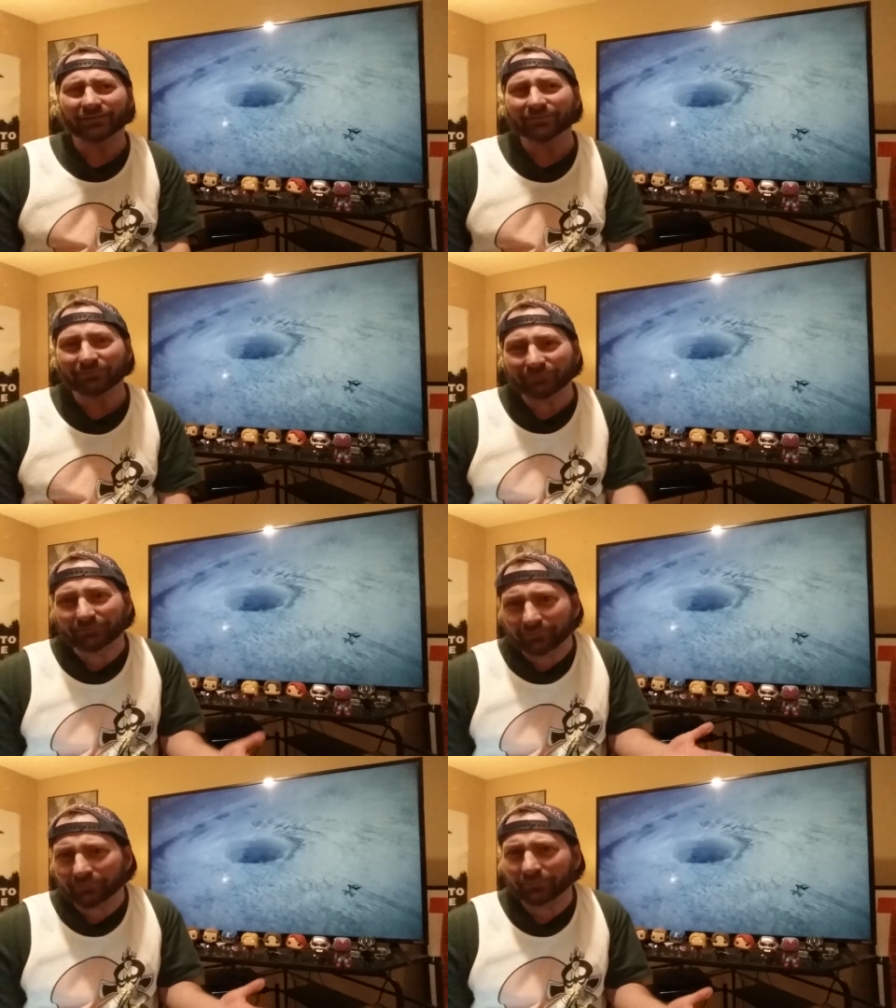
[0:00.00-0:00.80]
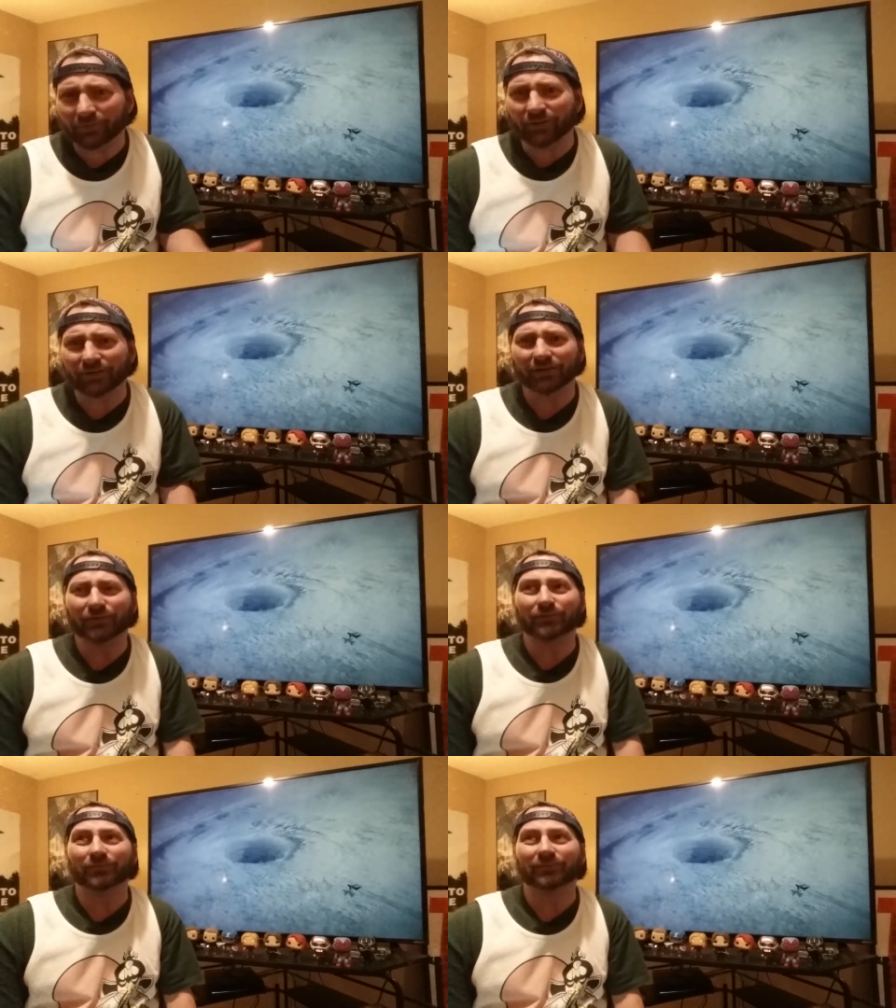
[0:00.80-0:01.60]
they're look
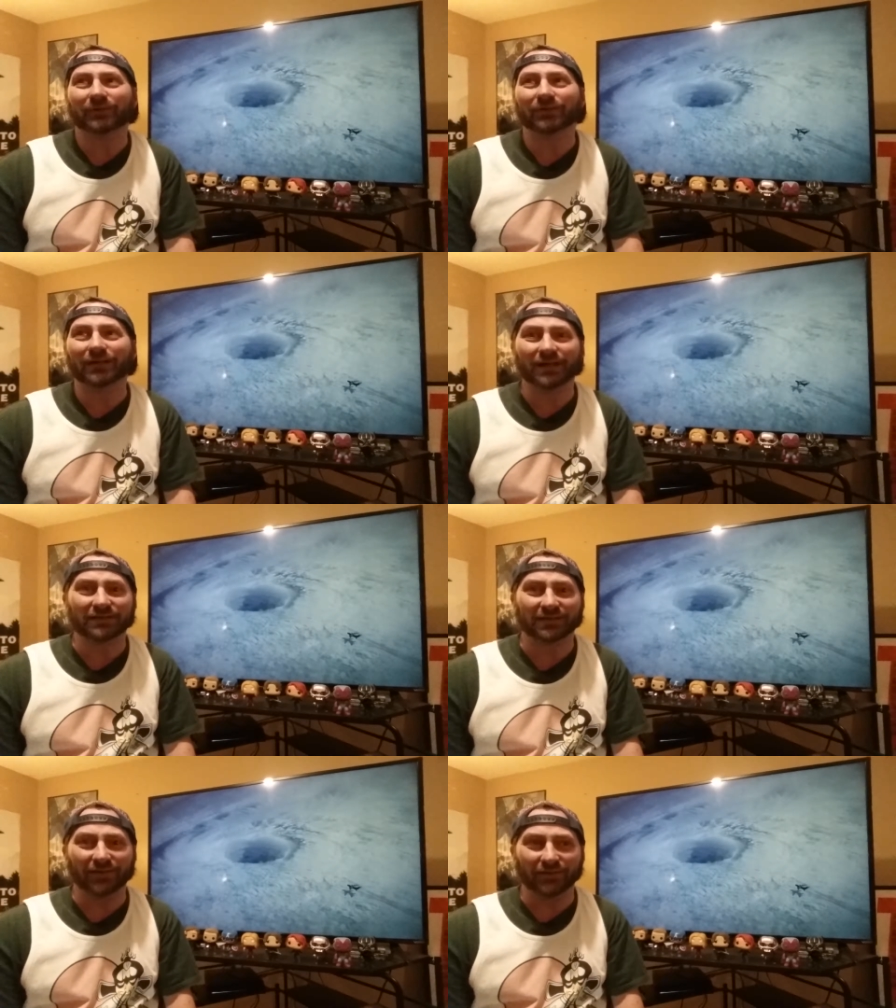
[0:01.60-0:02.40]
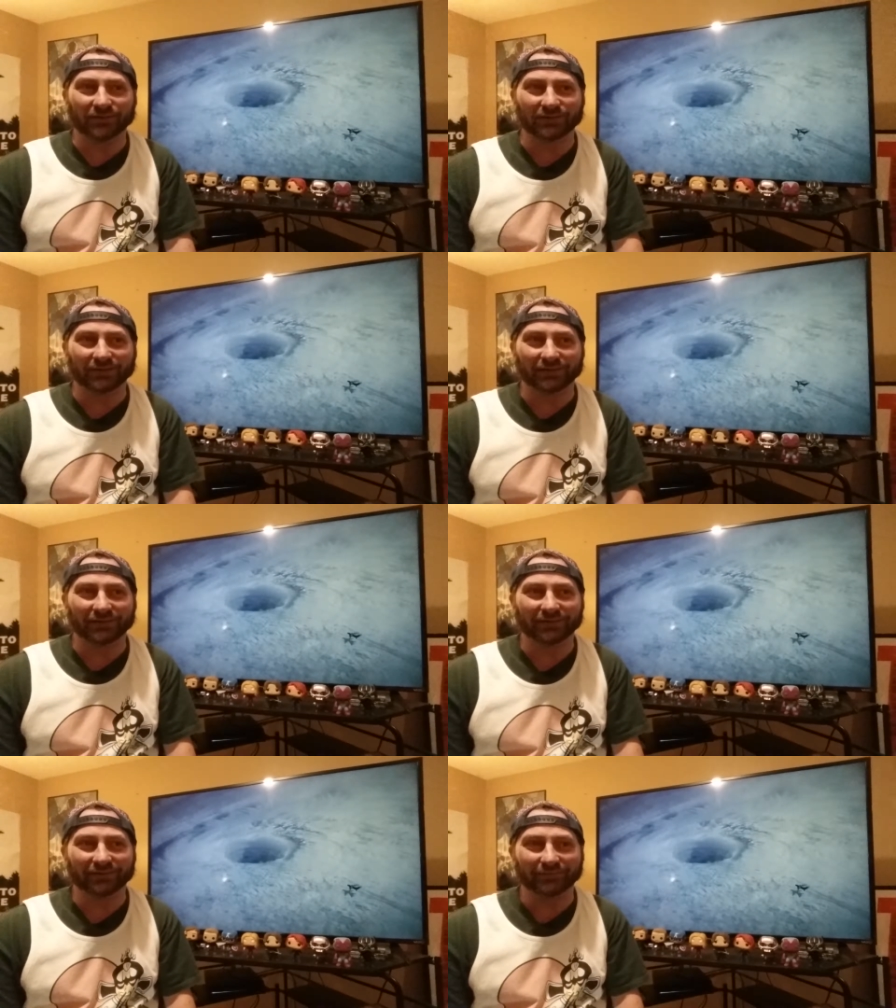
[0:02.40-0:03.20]
they're they're guest stars in
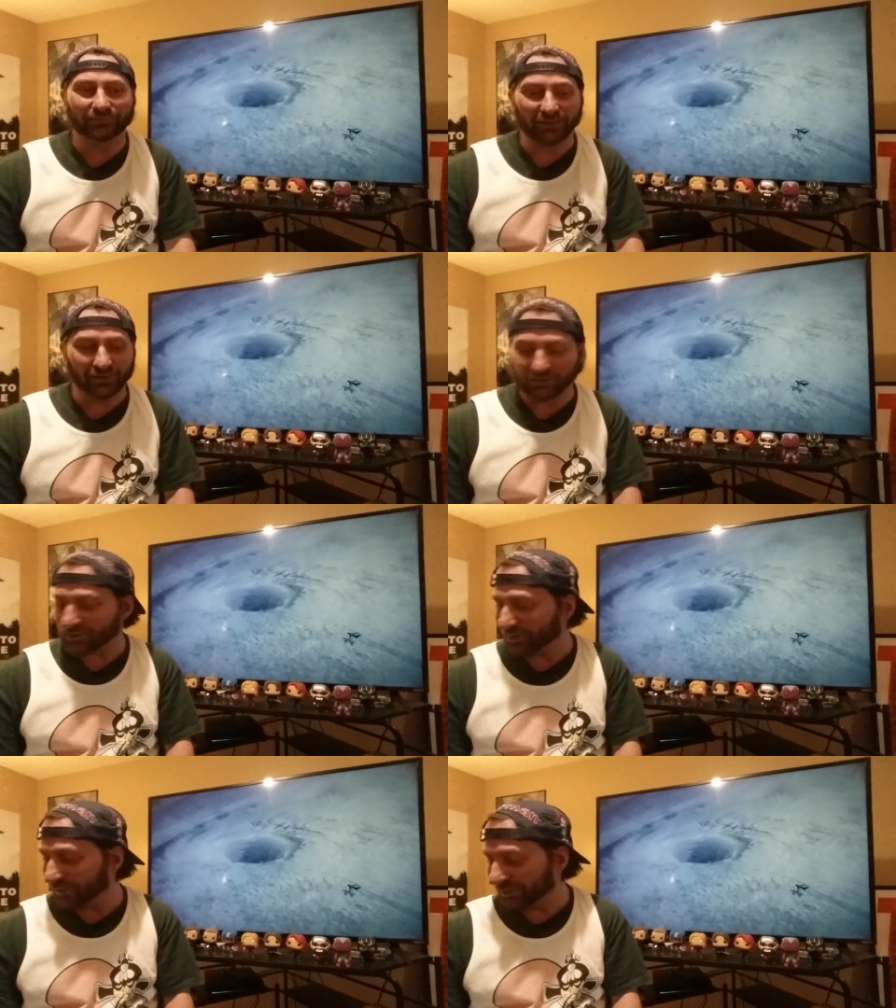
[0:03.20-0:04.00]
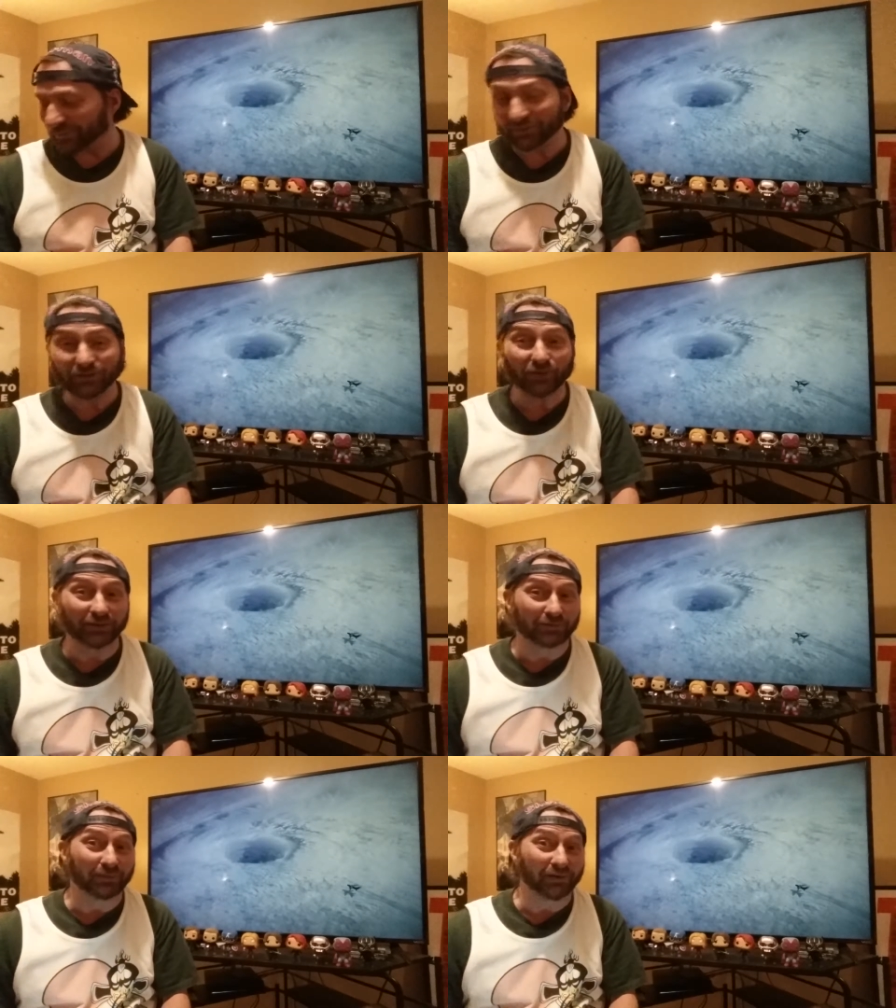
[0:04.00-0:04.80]
a bigger show. You know, a show
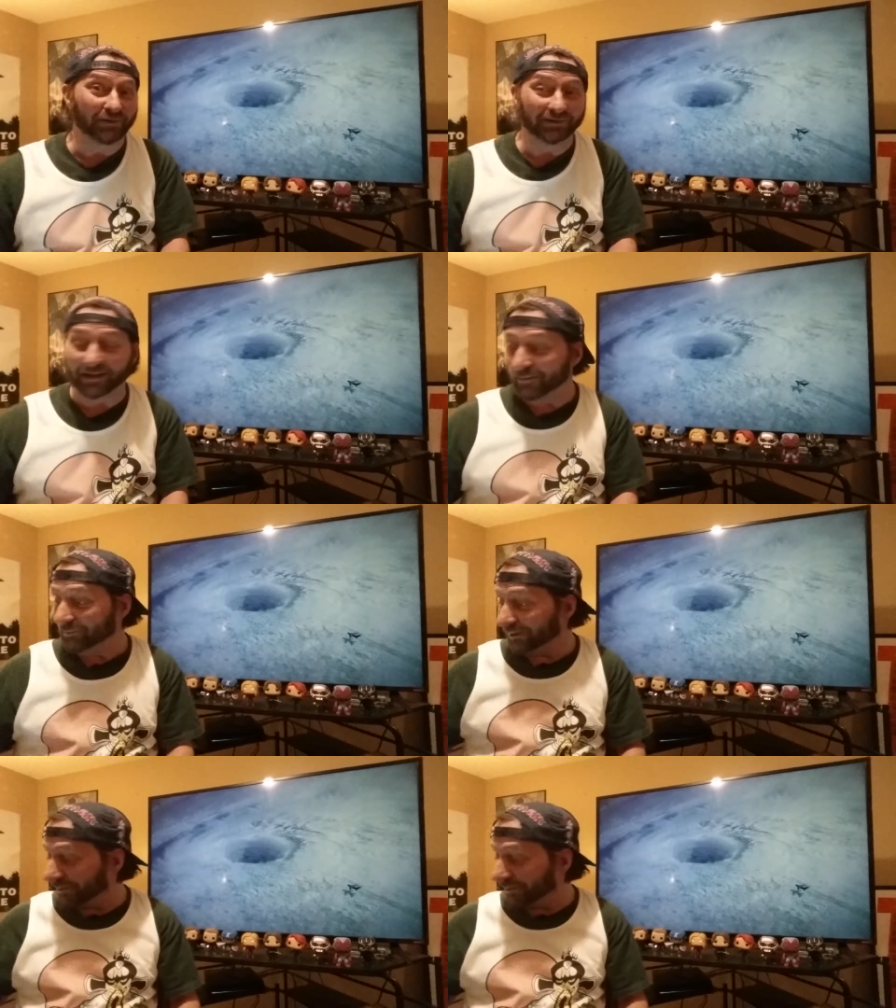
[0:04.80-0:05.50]
that's bigger than them. You